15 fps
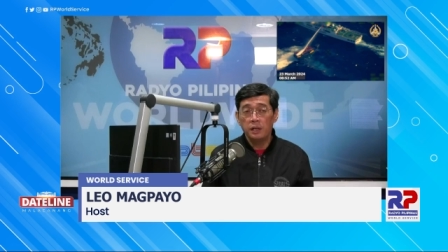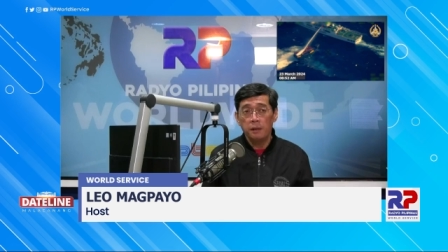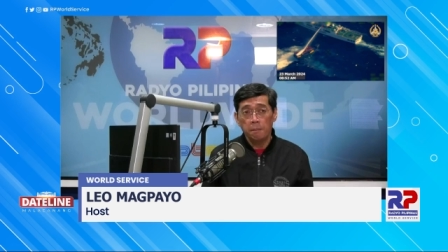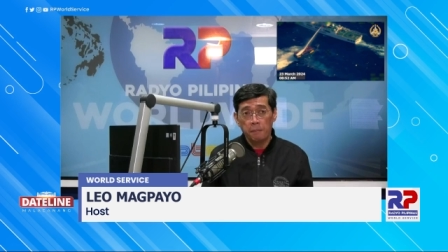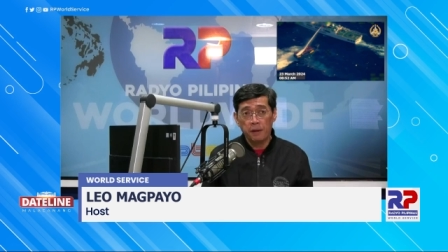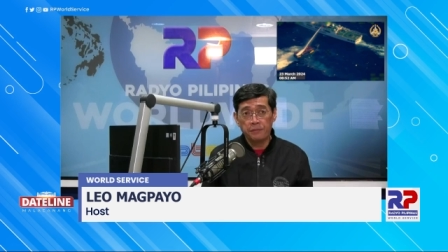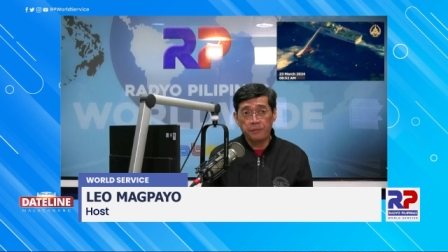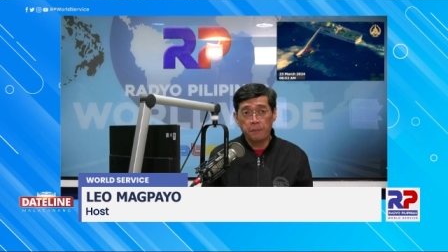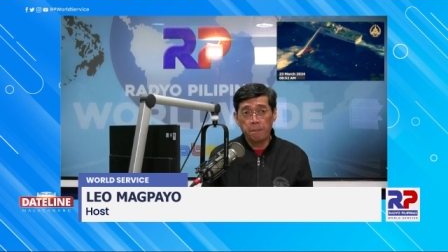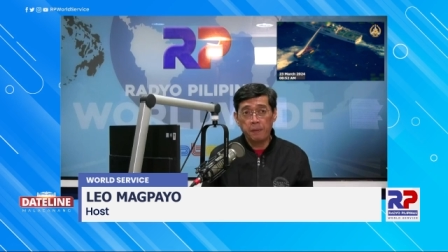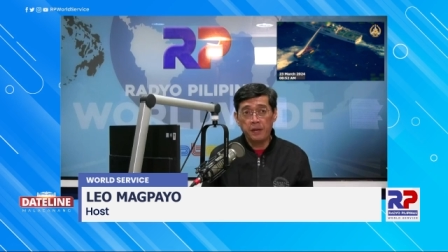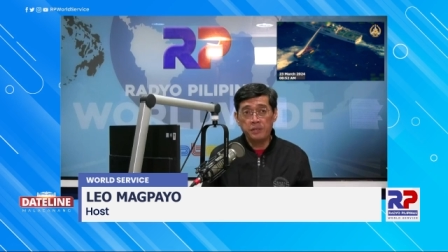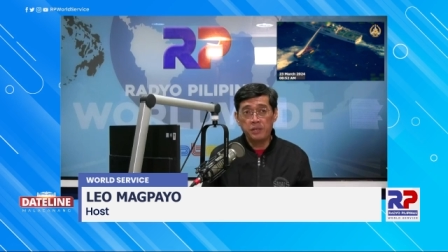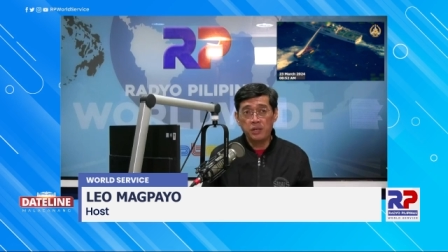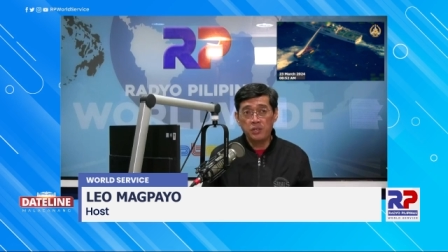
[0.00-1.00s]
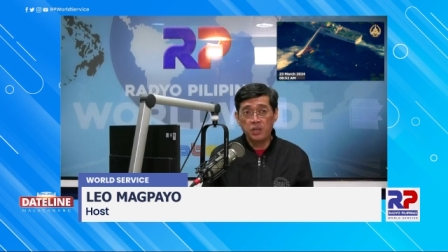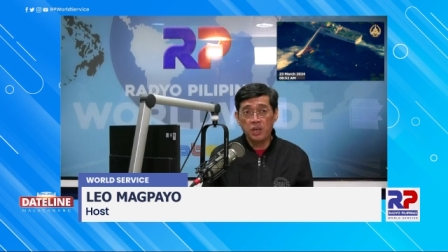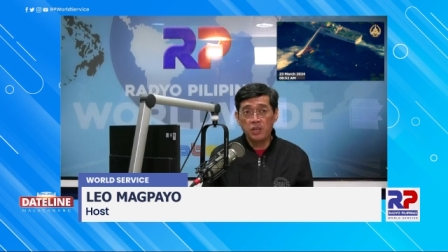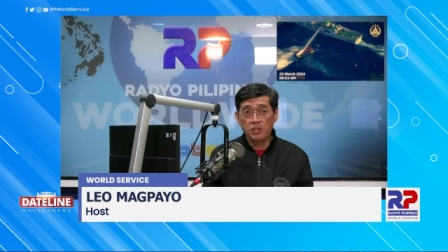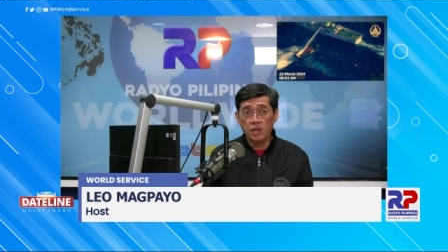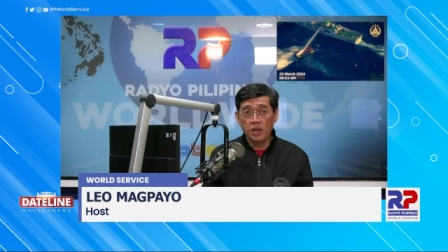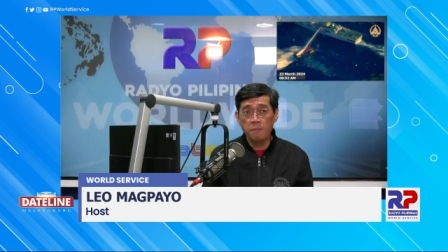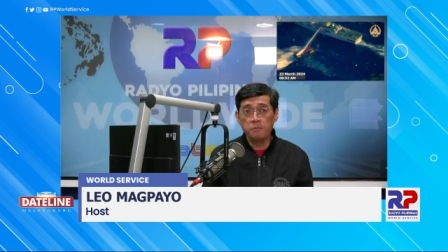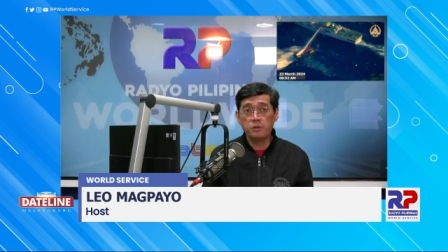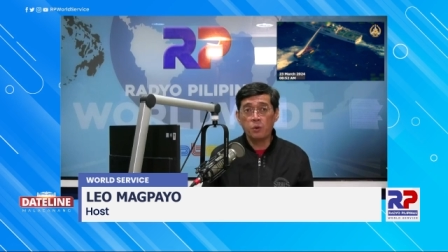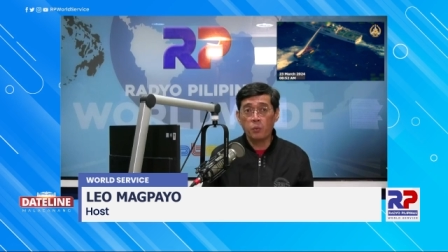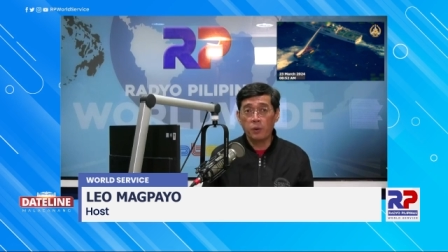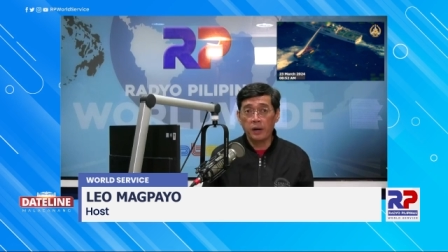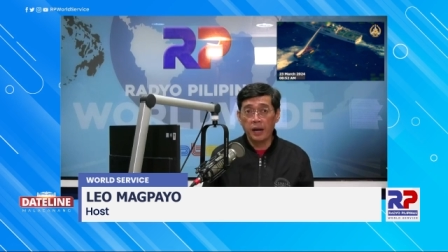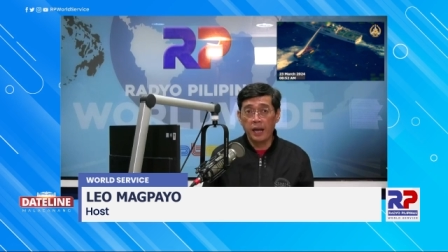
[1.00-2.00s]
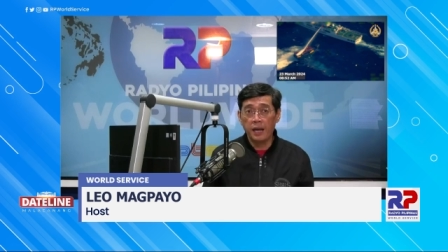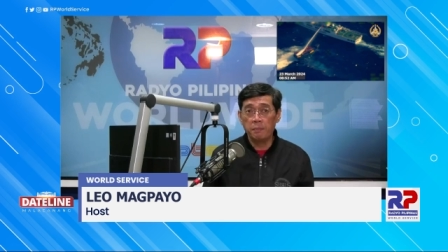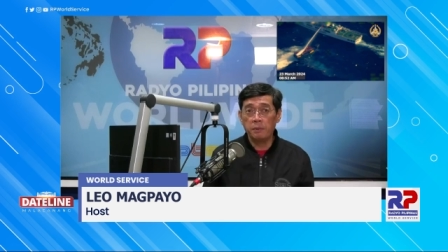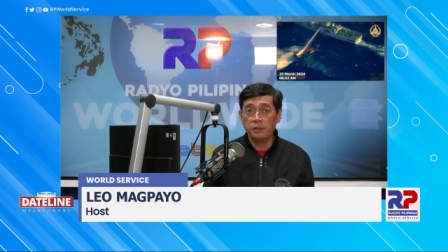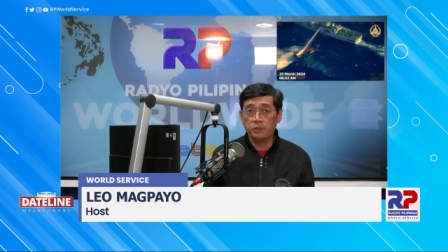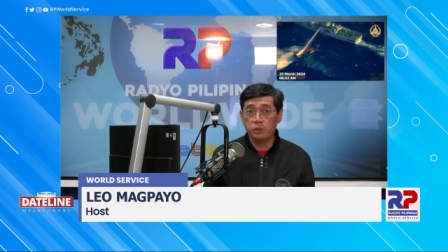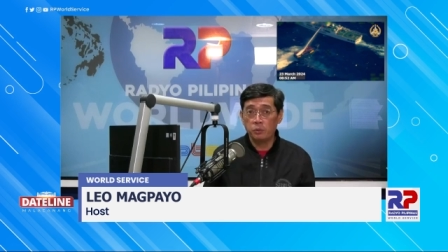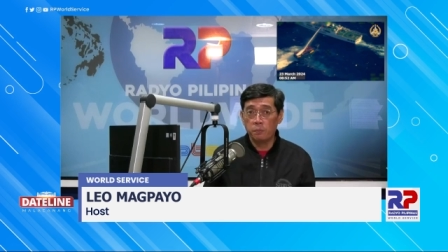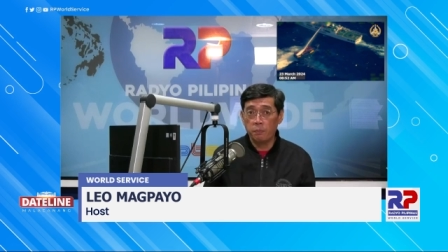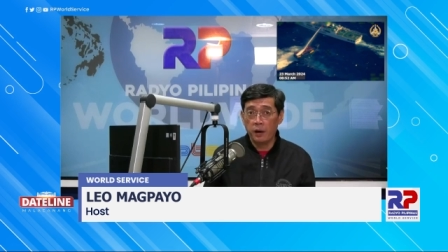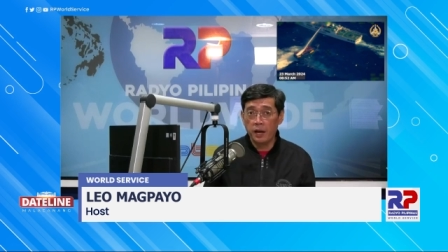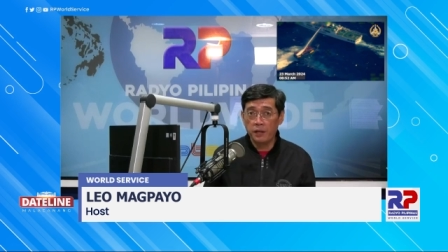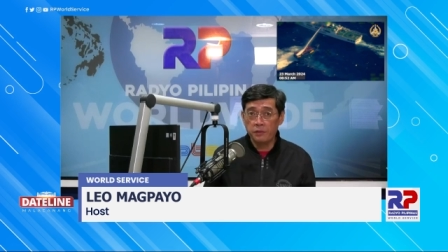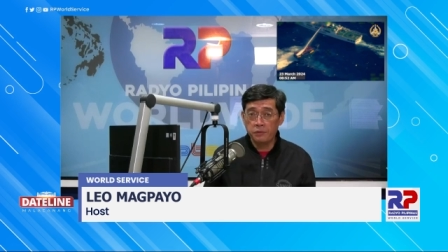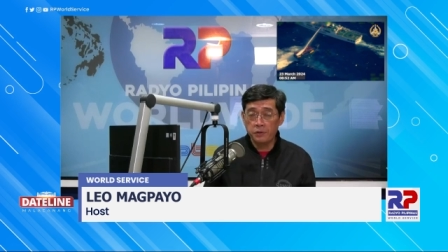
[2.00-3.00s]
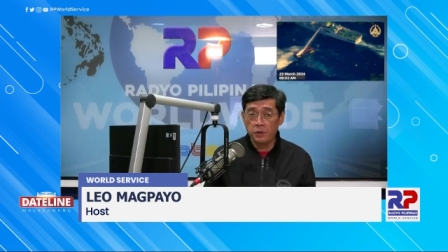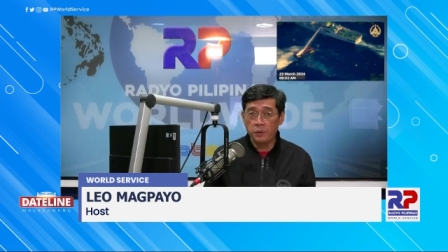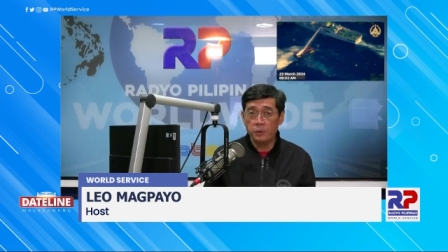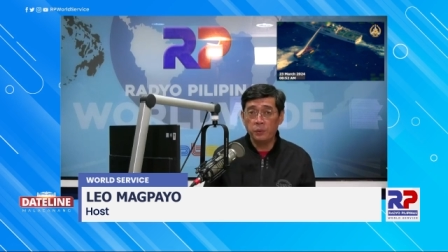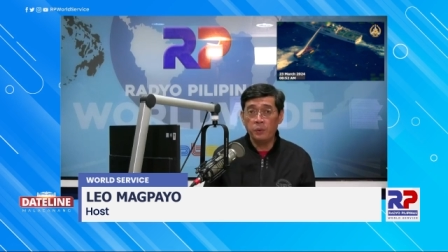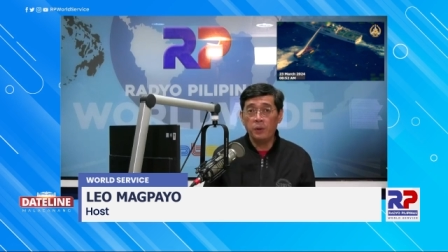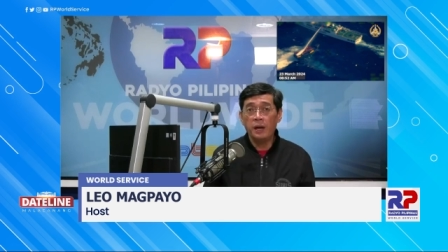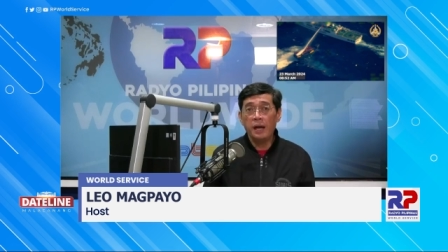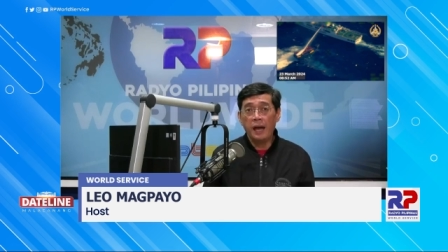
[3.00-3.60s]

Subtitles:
but the PCG ships were able to break through